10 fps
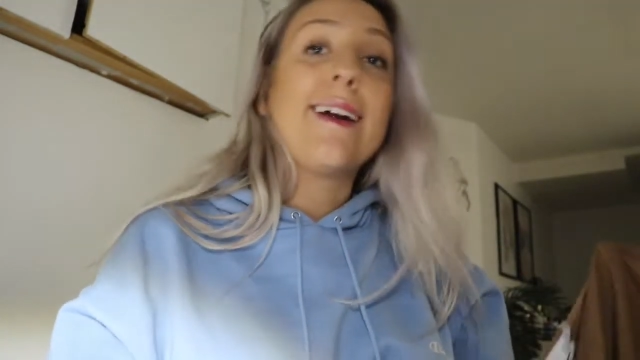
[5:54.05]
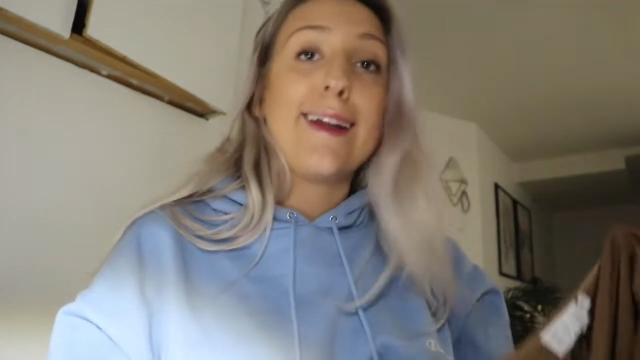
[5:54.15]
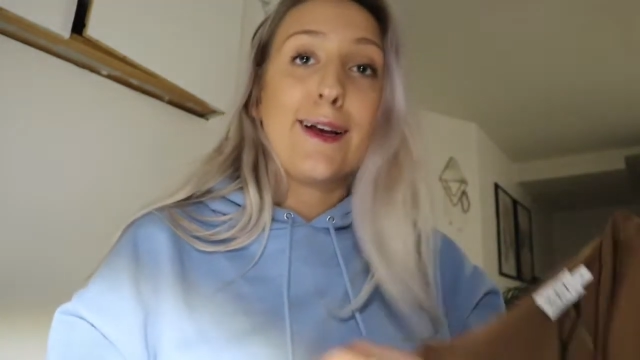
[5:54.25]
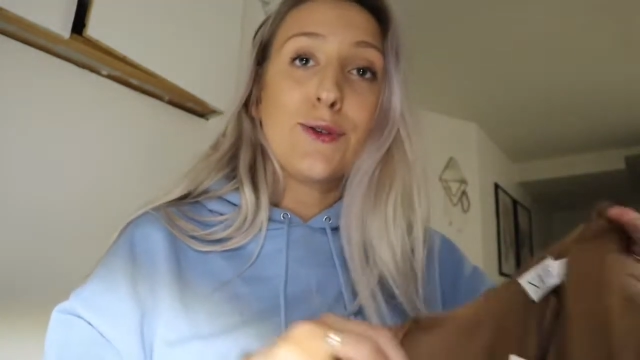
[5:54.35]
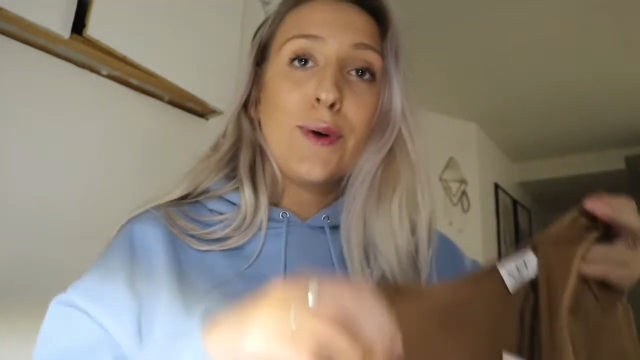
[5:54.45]

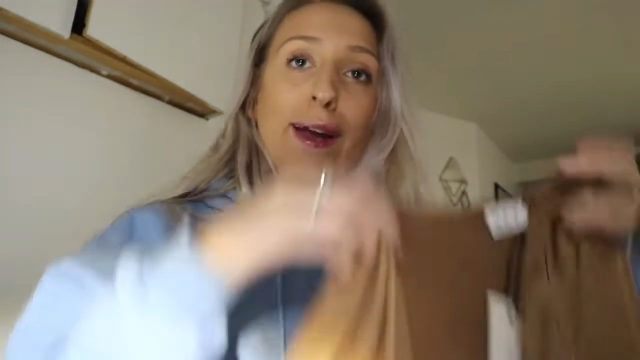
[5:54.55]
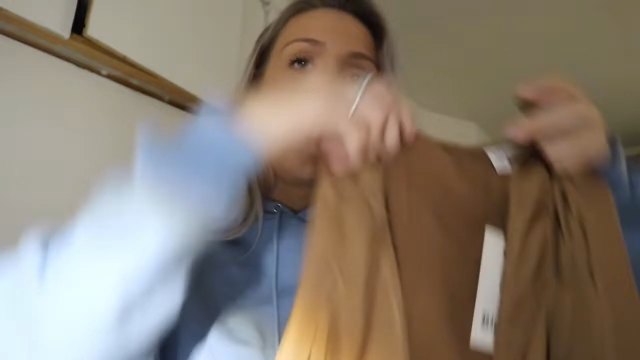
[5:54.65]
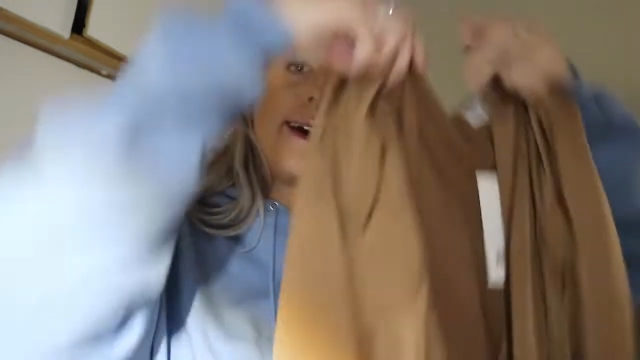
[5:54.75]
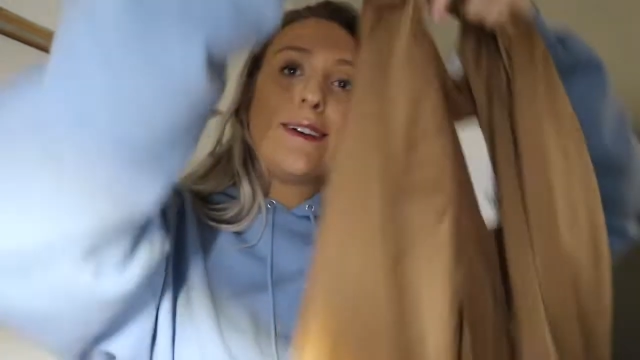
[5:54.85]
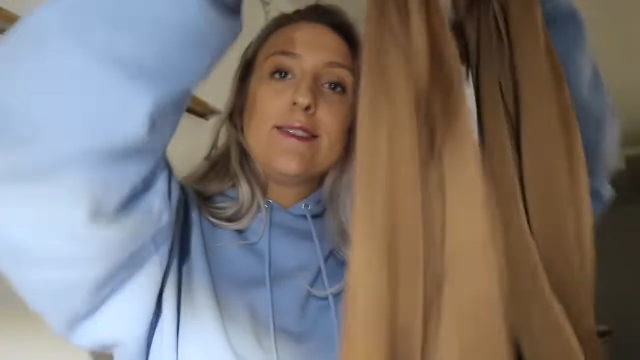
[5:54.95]
that's
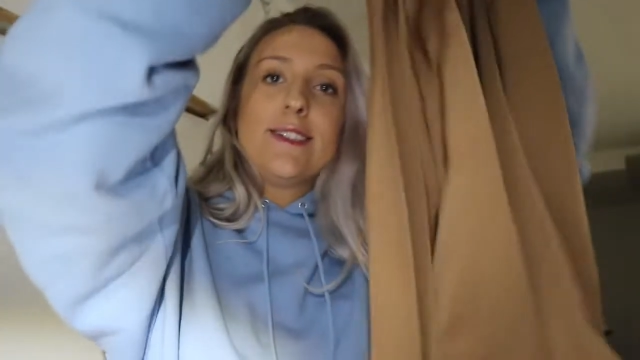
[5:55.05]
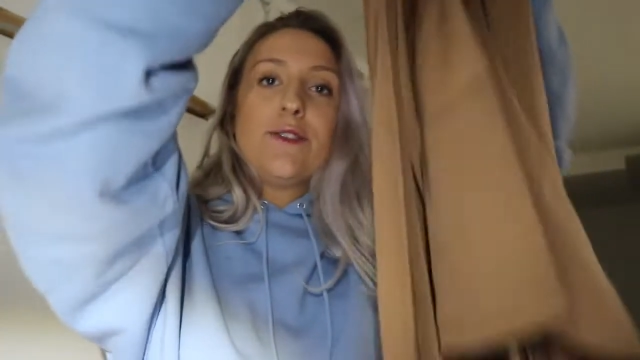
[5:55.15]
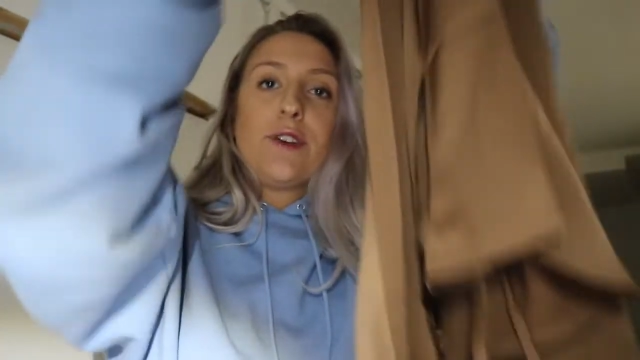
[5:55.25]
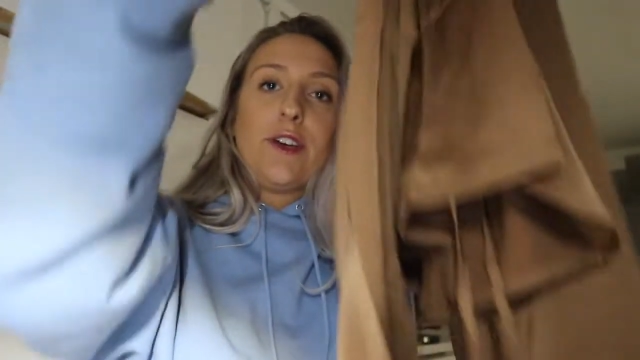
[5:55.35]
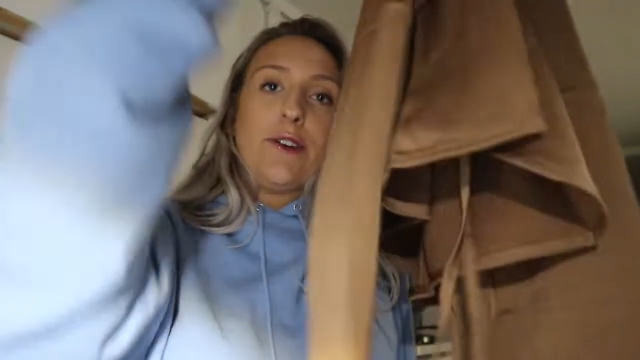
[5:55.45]
okay. It's
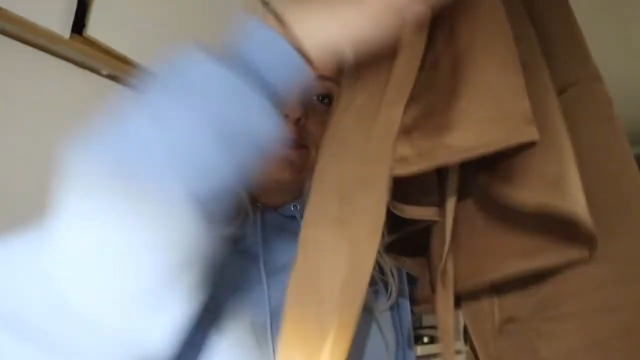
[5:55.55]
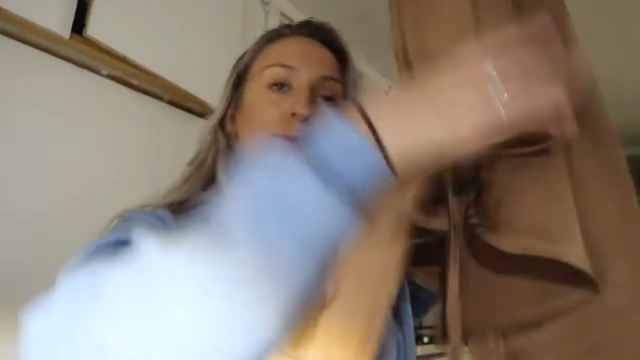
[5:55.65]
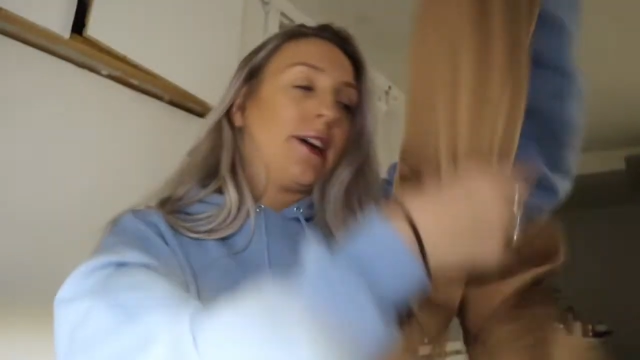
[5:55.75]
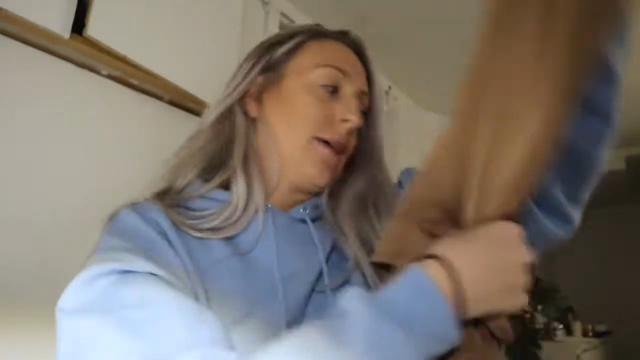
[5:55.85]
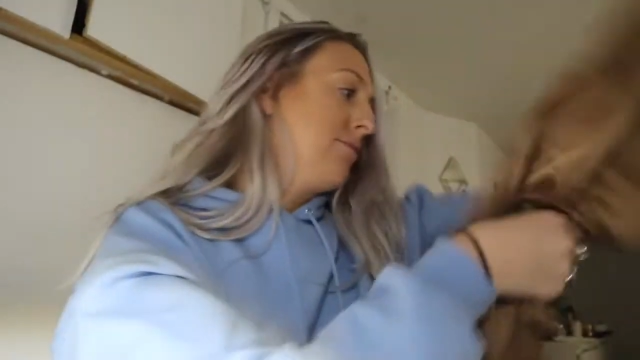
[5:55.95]
still
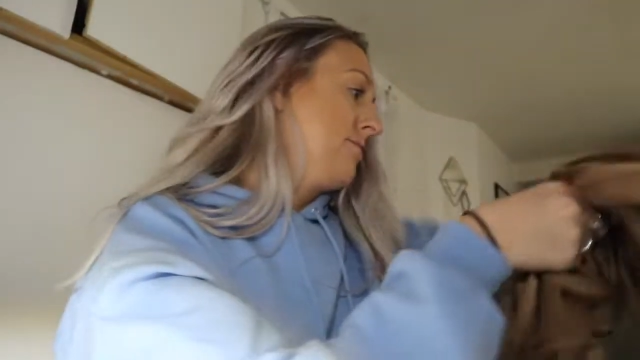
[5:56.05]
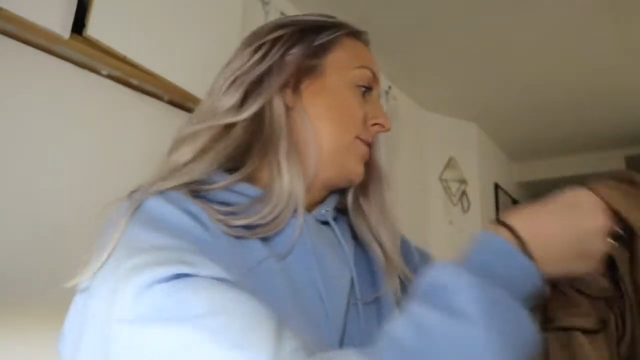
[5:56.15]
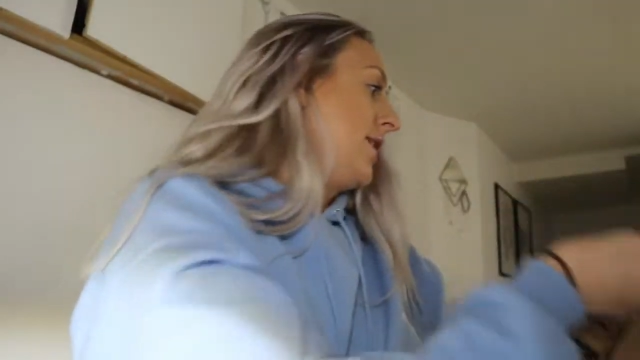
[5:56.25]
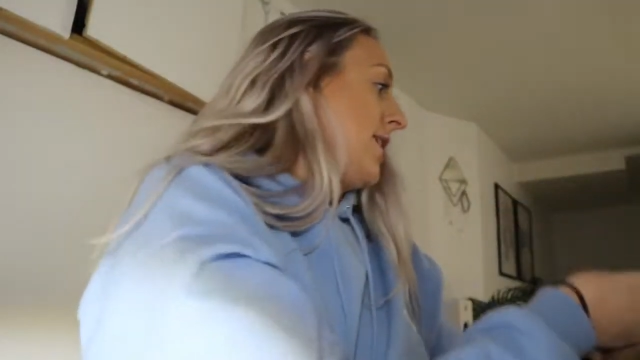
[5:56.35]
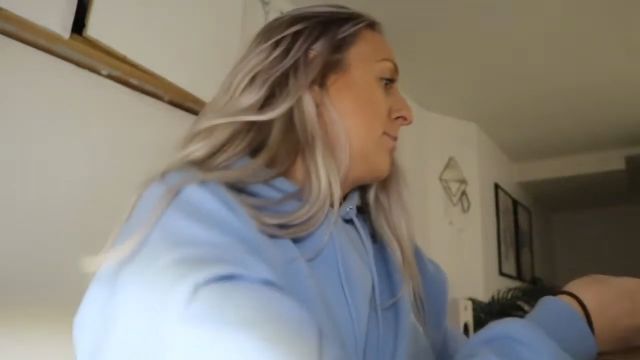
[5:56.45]
cute. Like, I'm
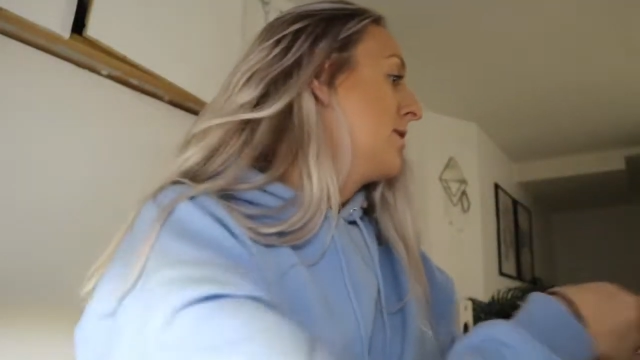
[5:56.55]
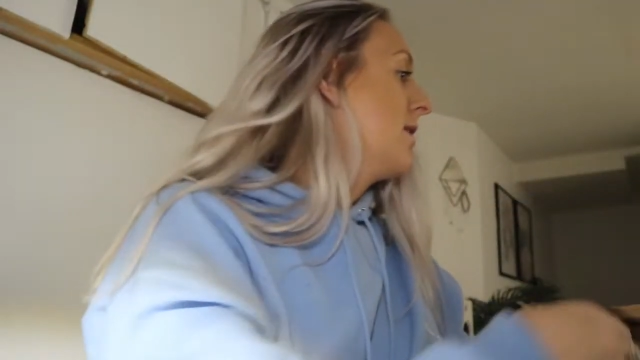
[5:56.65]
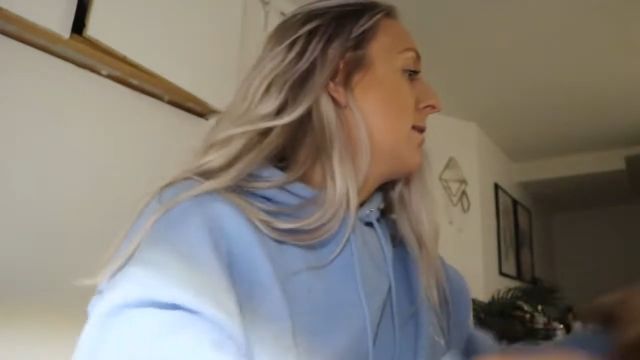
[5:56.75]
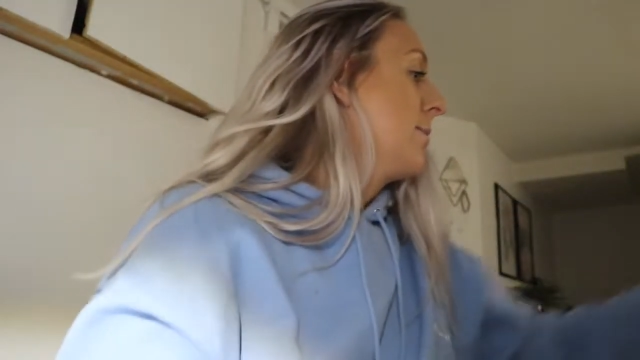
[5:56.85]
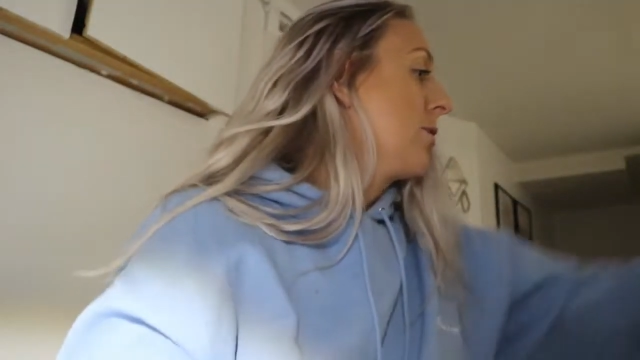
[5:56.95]
gonna keep it,
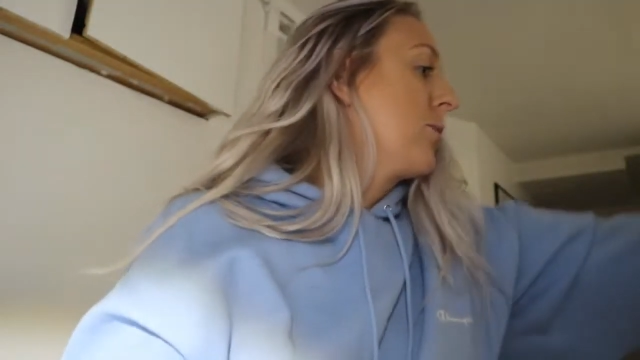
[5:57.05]
I'm gonna